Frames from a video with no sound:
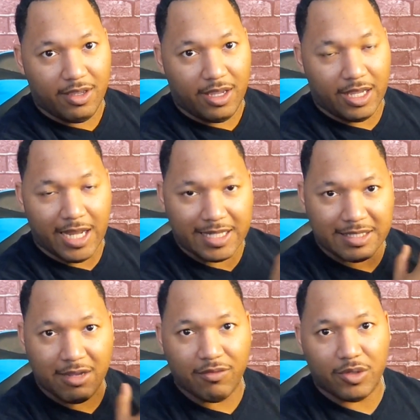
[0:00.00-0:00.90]
And that's
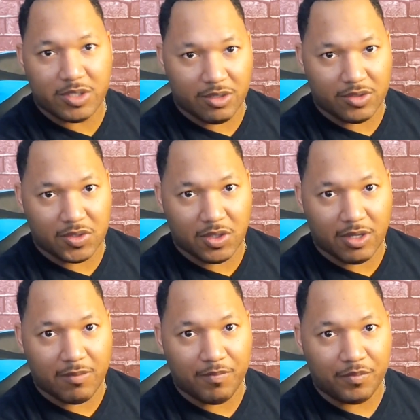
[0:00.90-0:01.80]
how I've always understood
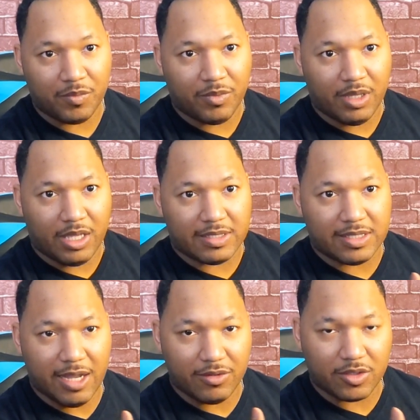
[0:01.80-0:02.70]
it. It
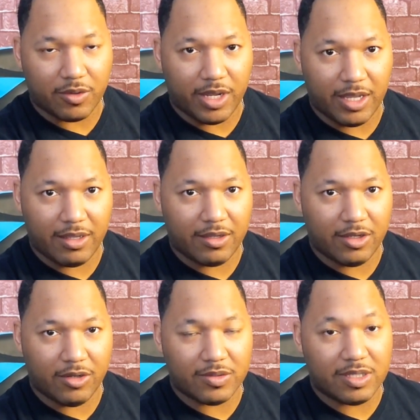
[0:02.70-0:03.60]
sounds great,
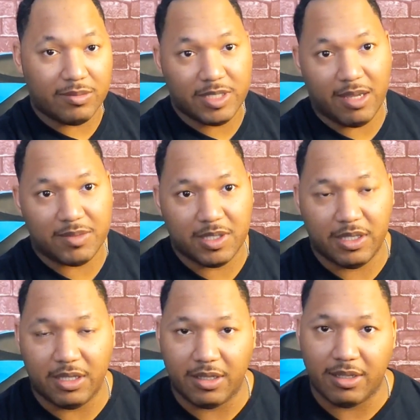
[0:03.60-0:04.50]
and sometimes
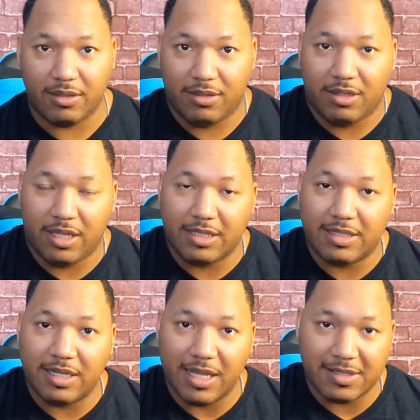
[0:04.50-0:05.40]

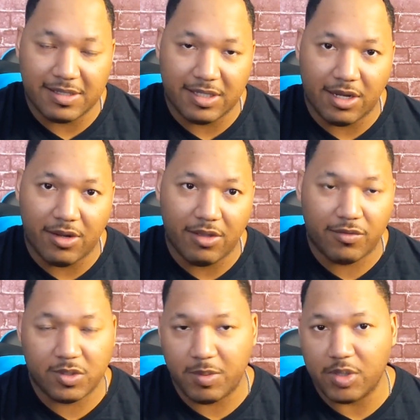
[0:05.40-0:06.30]
it's necessary,
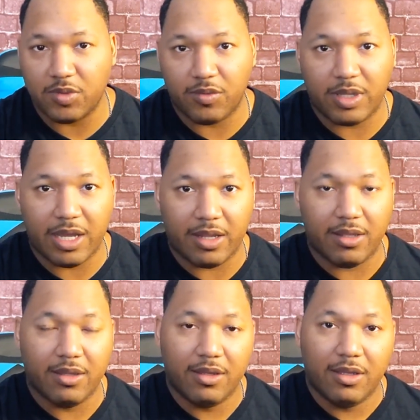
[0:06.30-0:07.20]
especially if you gotta
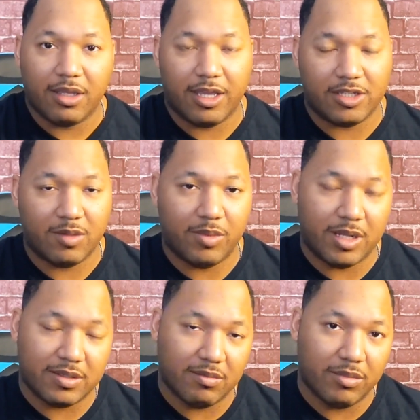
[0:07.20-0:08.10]
catch up
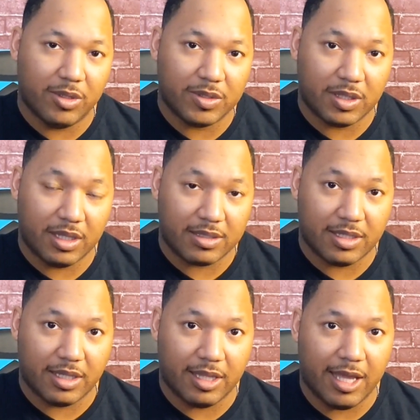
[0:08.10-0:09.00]
on some bills and things
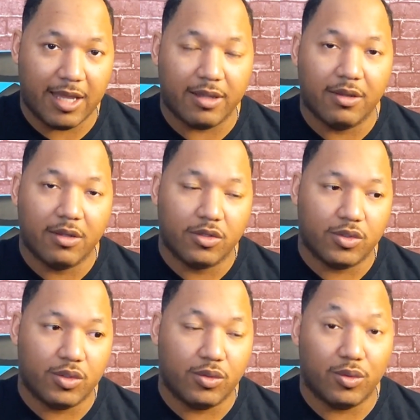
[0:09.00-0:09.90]
like that
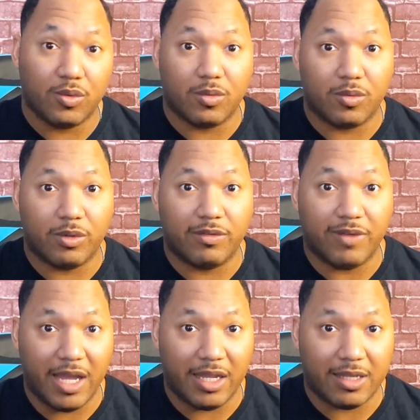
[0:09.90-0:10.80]
to
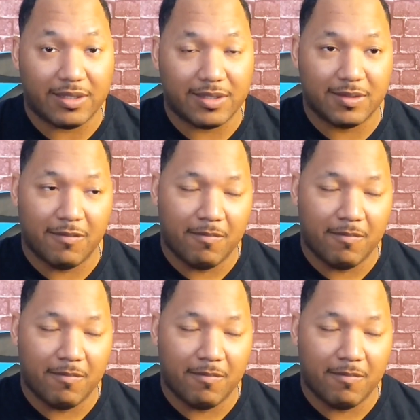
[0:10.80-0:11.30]
refinance.